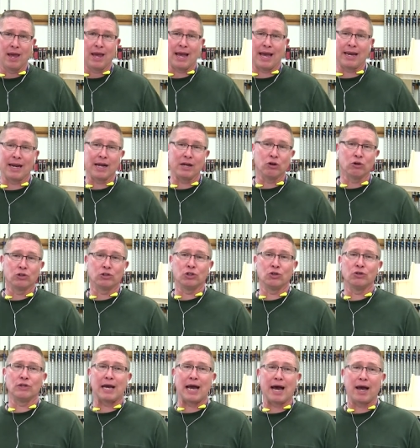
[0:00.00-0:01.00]
And I don't
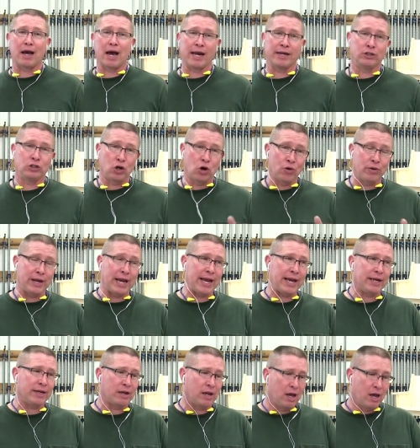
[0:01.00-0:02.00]
do that. I
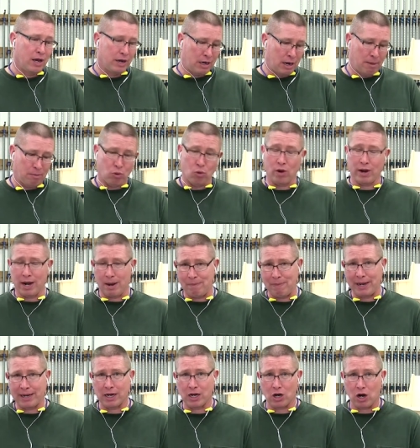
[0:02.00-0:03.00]
donate. Number one, I
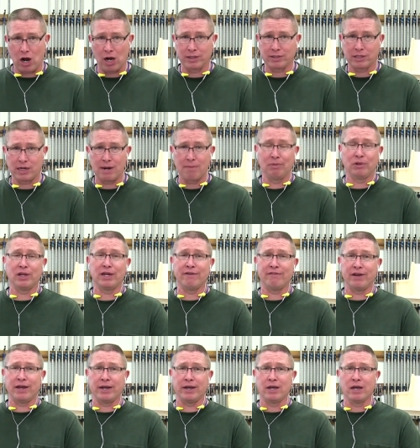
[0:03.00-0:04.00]
pick a cause that I believe
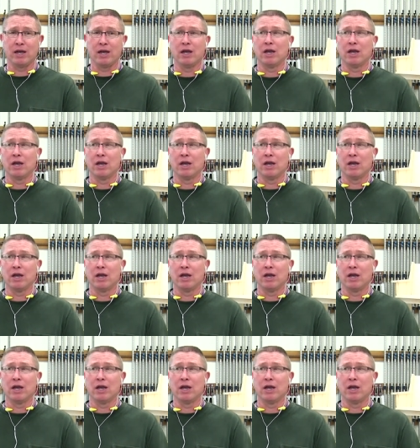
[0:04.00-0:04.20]
in.